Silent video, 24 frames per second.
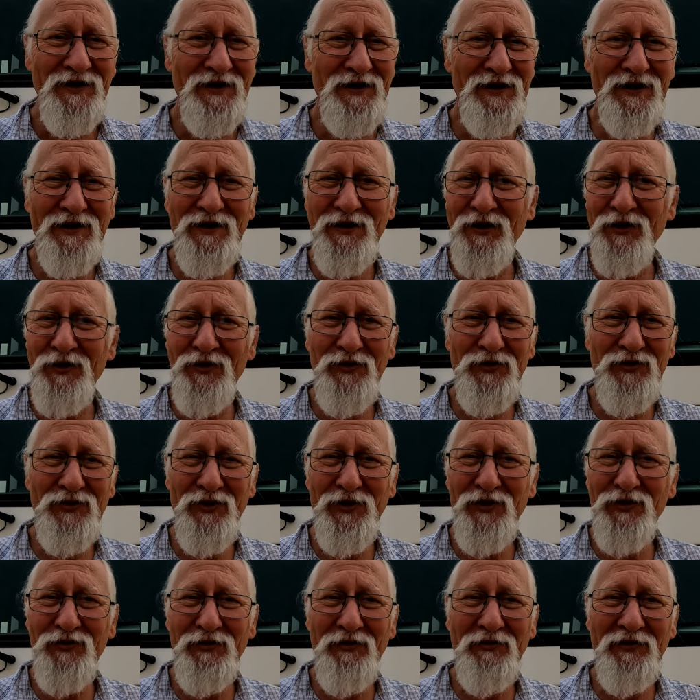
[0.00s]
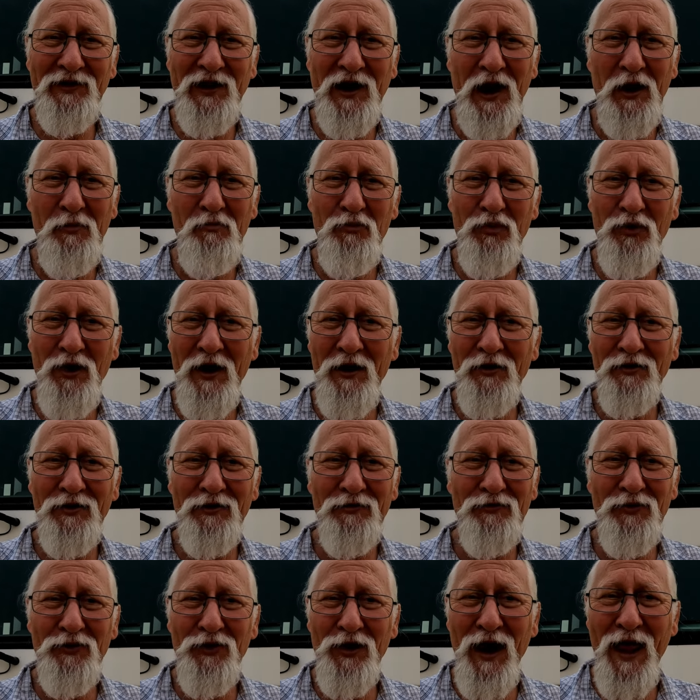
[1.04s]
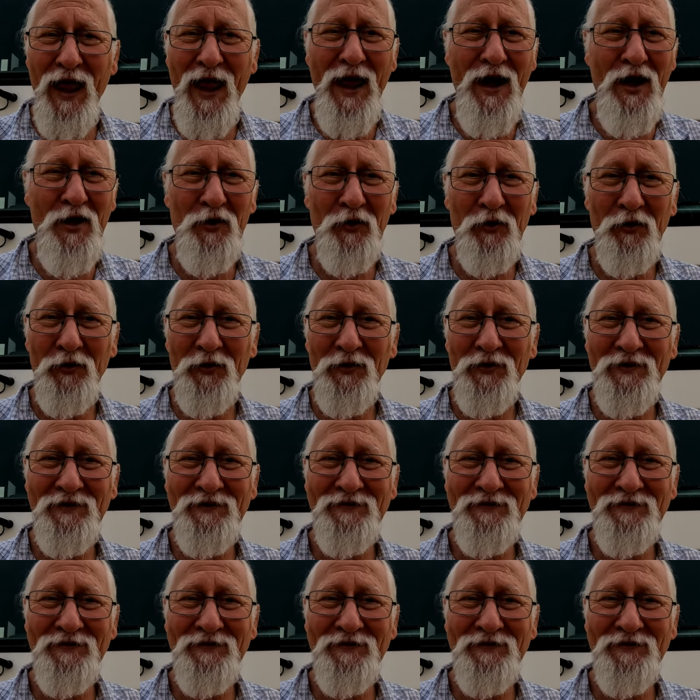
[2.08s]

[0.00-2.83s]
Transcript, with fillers: then go to Dog River Campground in Rouleau.